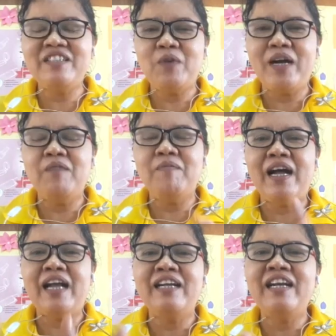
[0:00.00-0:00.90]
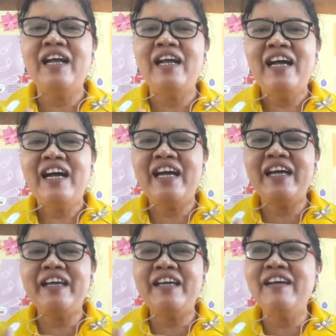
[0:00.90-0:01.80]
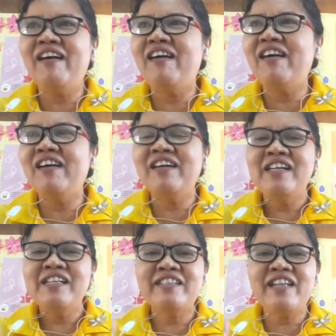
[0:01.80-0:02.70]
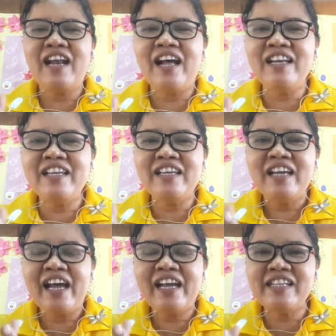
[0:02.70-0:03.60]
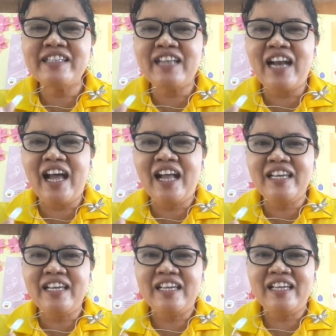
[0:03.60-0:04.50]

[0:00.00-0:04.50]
1 month I salary I get salary